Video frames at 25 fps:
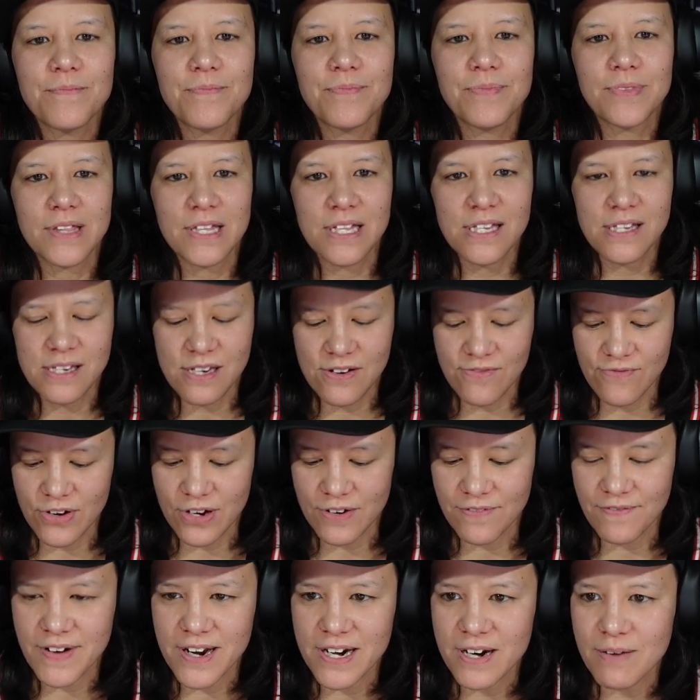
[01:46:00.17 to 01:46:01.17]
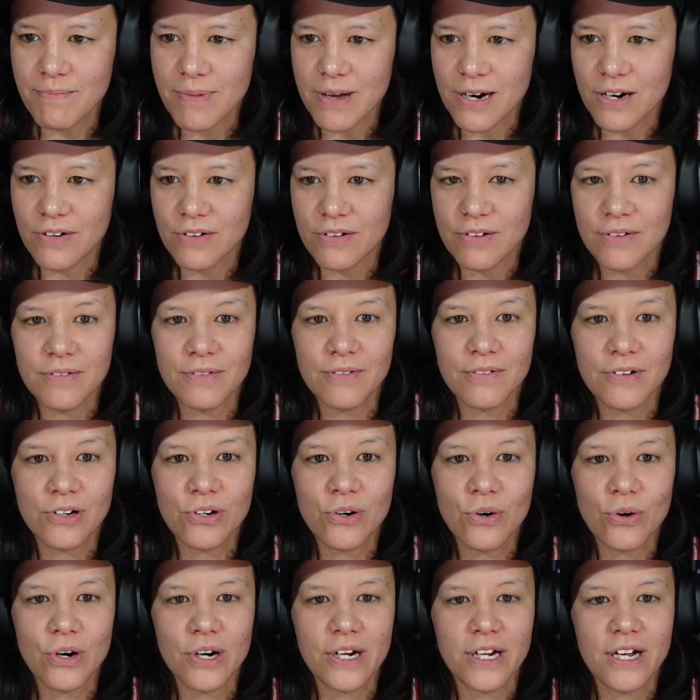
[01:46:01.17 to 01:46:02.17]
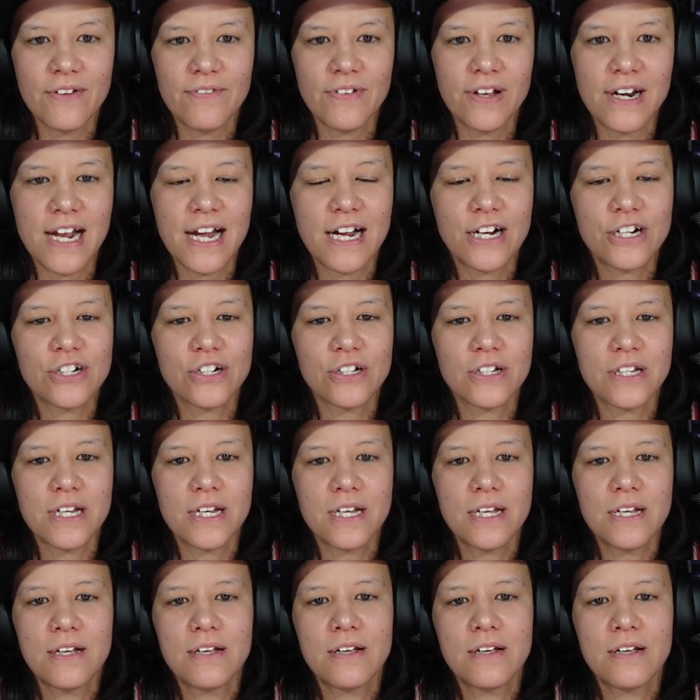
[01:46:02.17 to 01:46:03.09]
Let's see if we can find a better recording of it, actually.